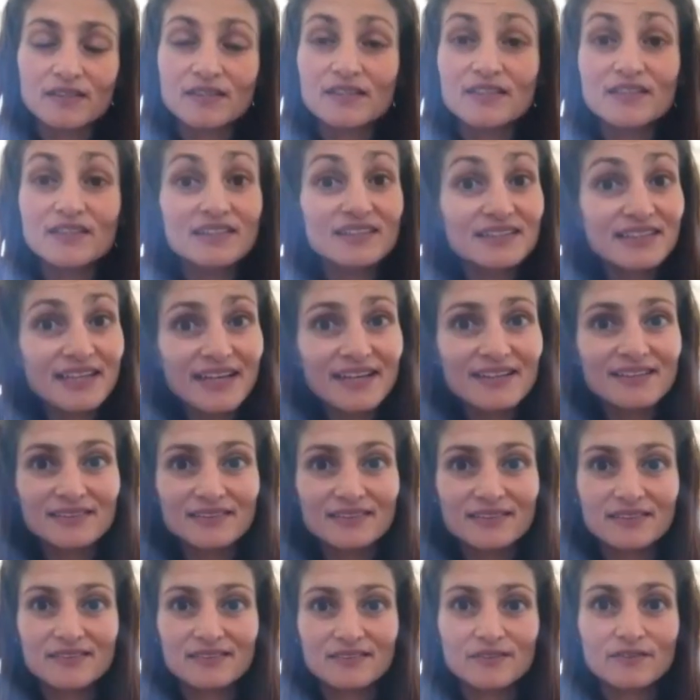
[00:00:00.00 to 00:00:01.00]

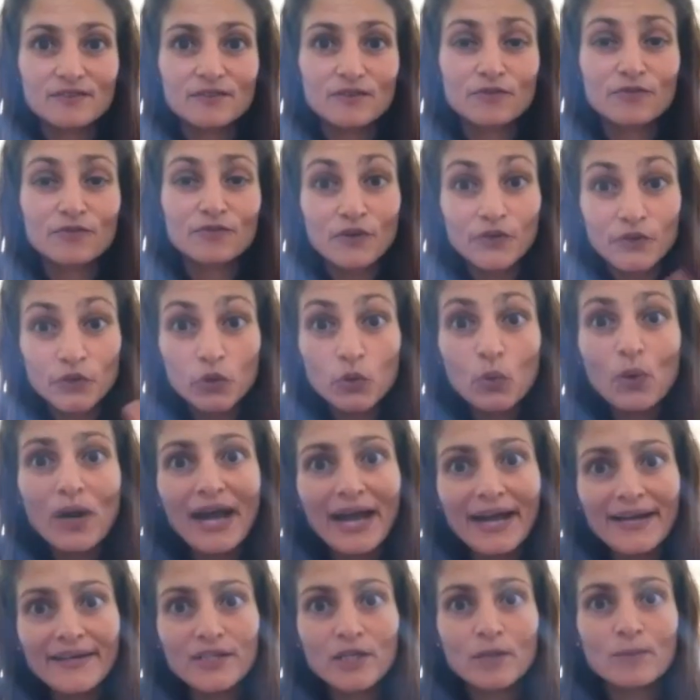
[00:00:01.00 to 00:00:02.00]
Yes, for you
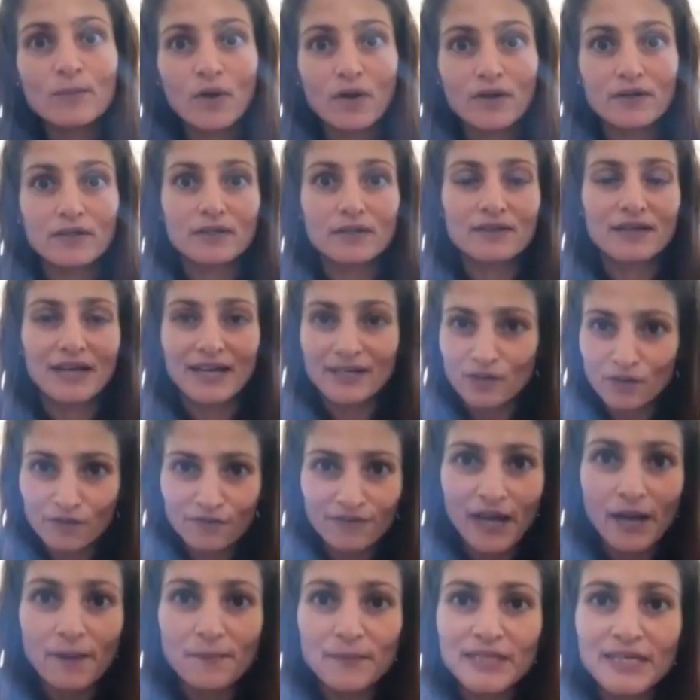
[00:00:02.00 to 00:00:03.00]
and your body and your
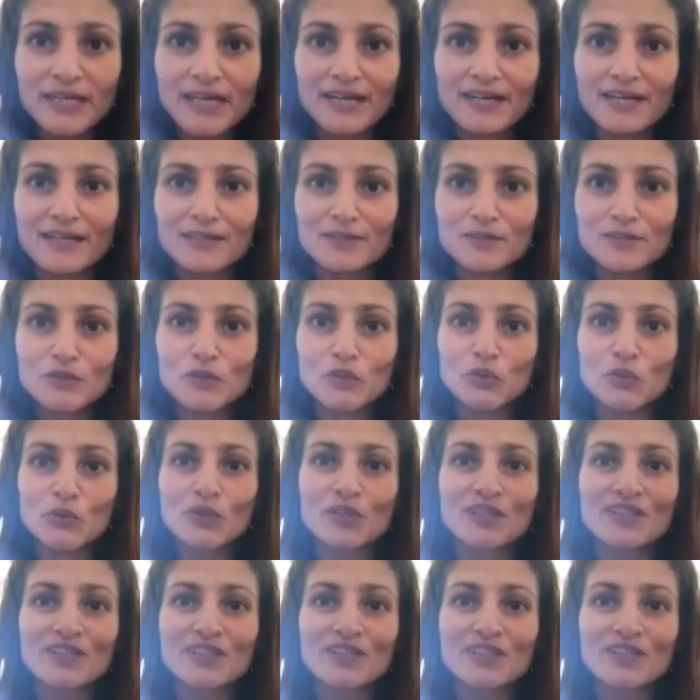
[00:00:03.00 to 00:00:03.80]
family, I guess, too.